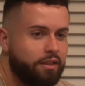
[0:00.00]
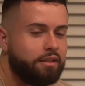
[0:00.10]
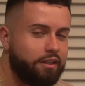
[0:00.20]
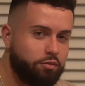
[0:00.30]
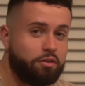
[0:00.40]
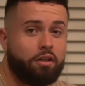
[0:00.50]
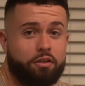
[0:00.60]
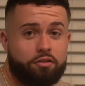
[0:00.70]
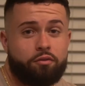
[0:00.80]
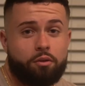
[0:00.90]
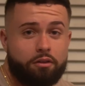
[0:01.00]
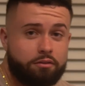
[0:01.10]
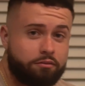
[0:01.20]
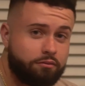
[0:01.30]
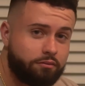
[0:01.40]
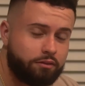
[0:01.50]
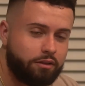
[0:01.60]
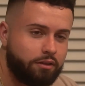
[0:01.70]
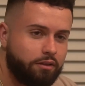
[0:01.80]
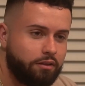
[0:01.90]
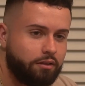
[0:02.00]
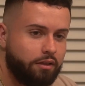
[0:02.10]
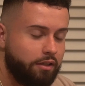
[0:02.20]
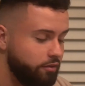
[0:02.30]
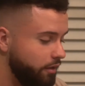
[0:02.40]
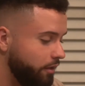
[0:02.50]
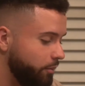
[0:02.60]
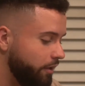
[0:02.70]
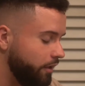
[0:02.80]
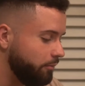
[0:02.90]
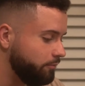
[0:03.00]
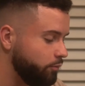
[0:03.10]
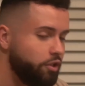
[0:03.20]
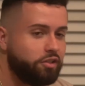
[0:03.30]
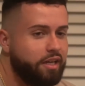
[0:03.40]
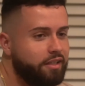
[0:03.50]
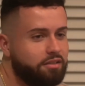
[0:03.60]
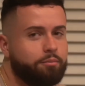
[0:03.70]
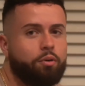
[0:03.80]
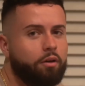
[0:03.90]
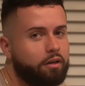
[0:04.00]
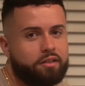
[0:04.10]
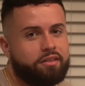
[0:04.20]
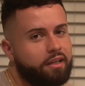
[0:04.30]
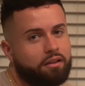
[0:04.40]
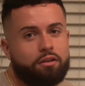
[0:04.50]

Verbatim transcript: that's what the herd's for. Sorry, we um we just had some pork. It's getting a